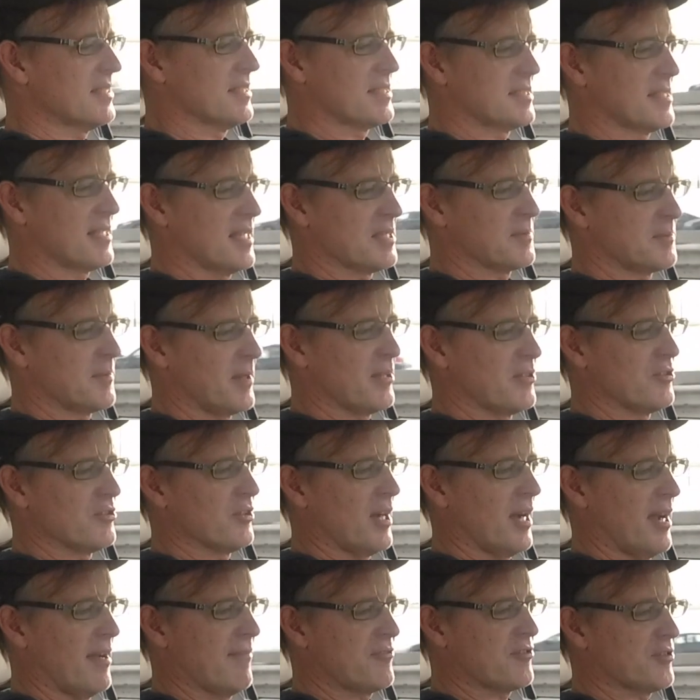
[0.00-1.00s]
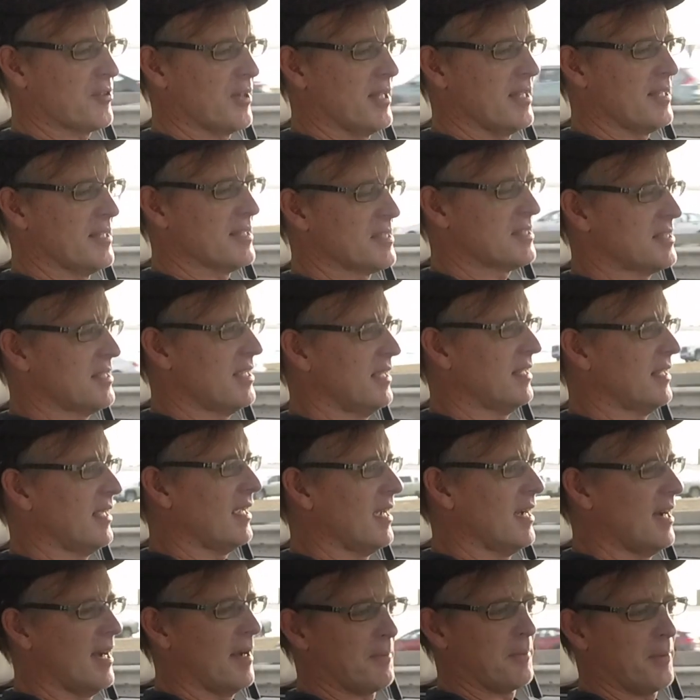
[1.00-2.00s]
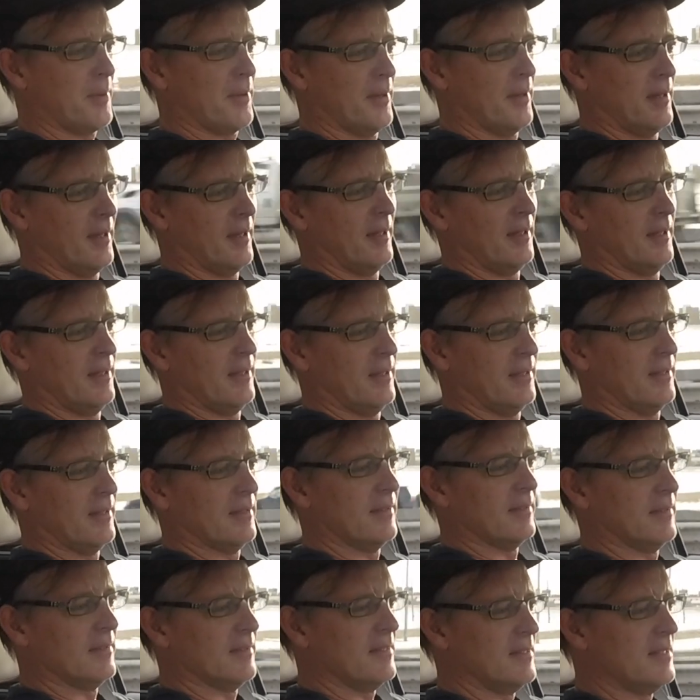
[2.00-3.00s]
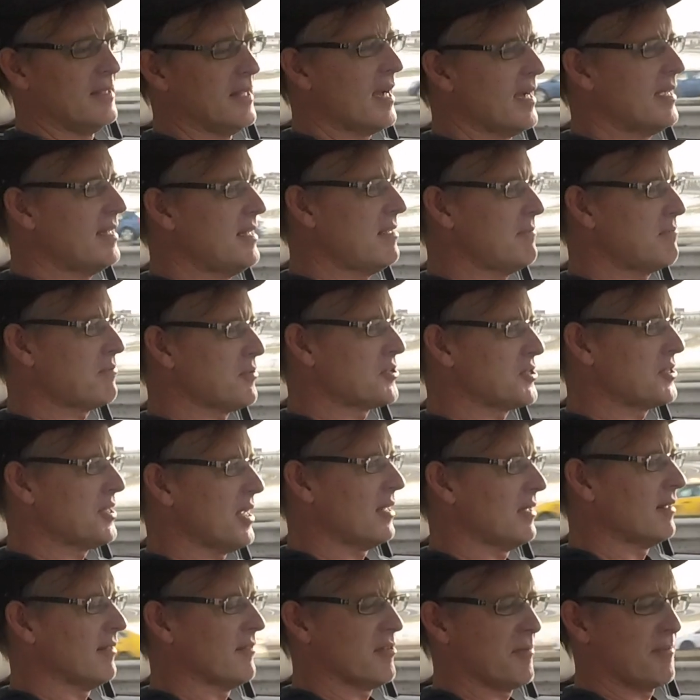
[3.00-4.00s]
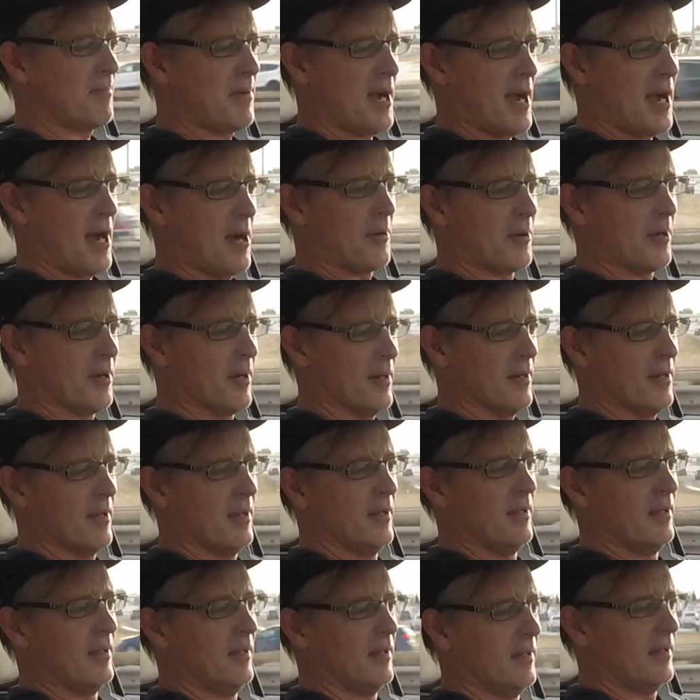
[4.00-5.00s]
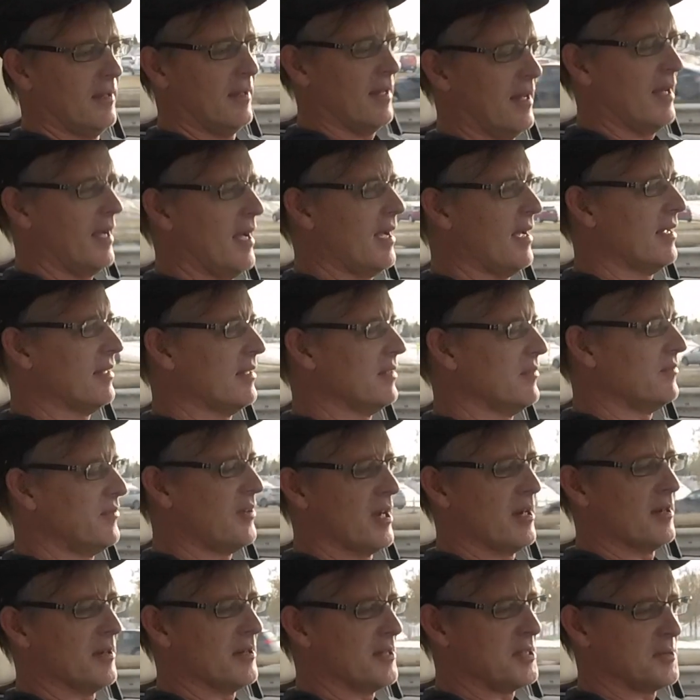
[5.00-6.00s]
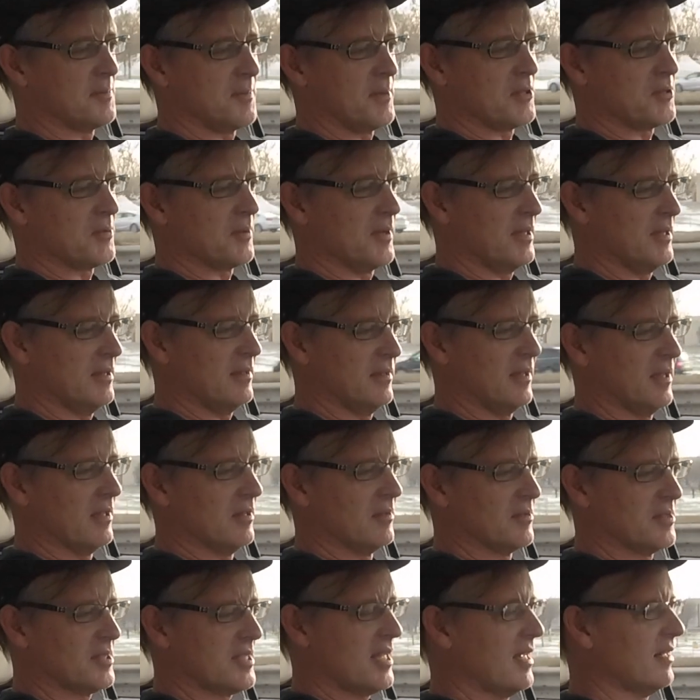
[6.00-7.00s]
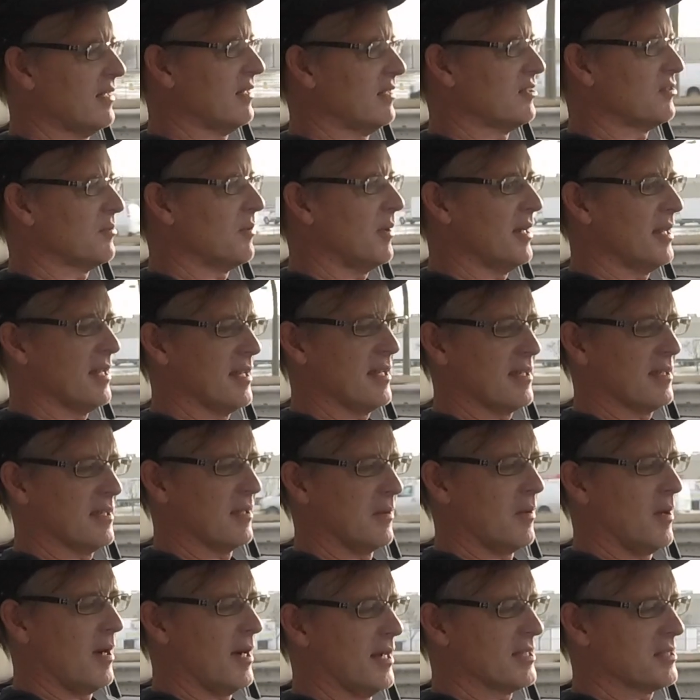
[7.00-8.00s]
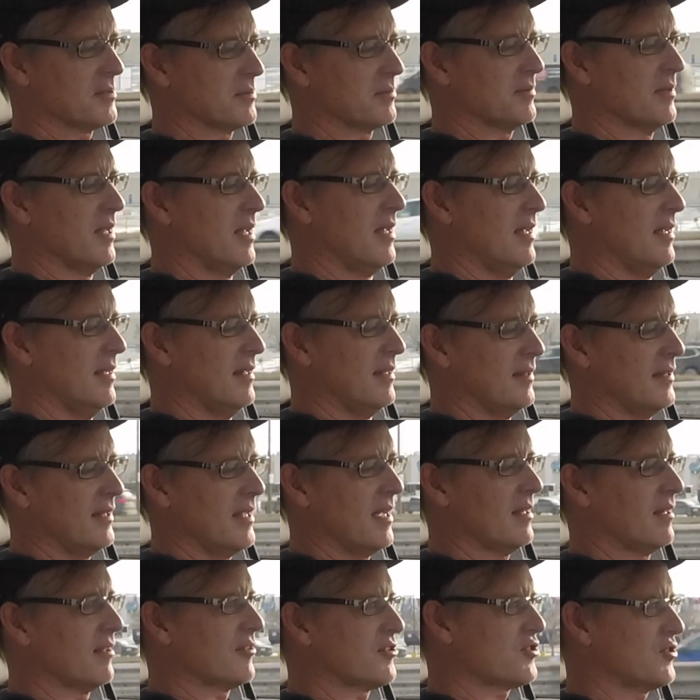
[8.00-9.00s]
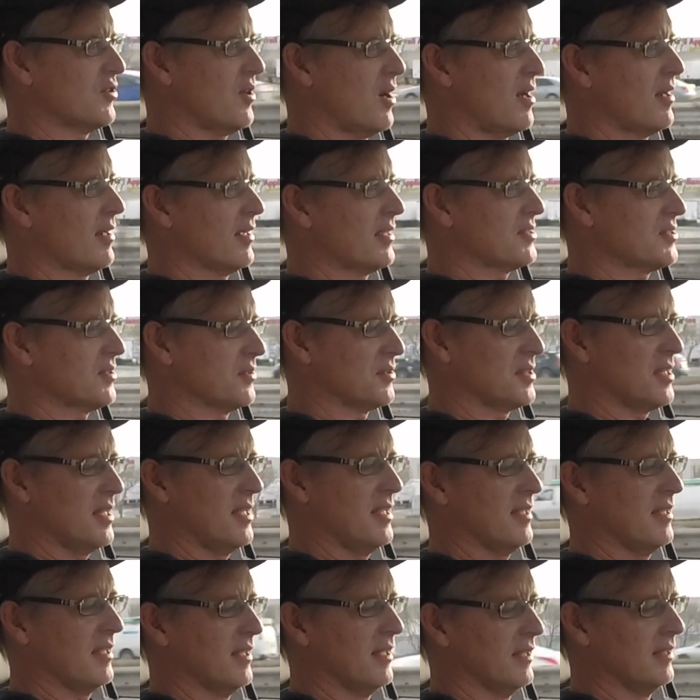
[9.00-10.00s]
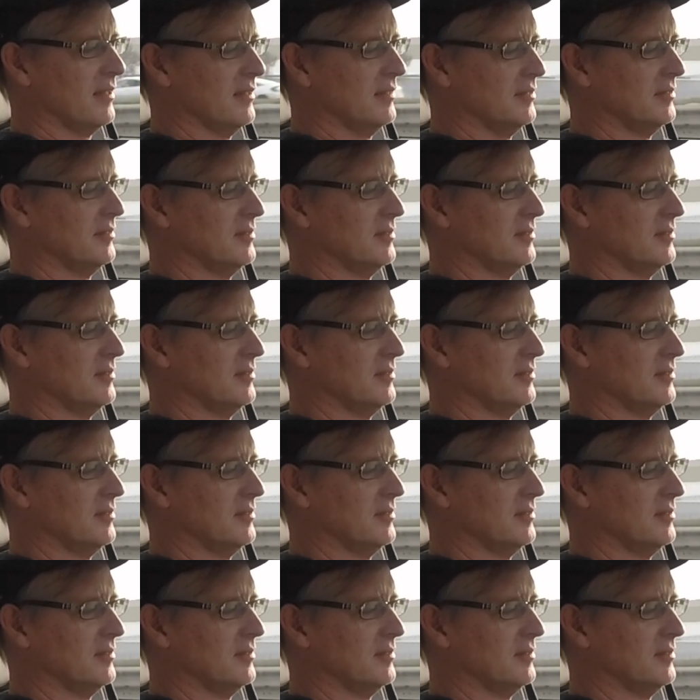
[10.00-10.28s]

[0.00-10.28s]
it says my drivetrain is taking up 90% of the power, and it varies between, you know, 10 and 20 kilowatts. The electronics are taking,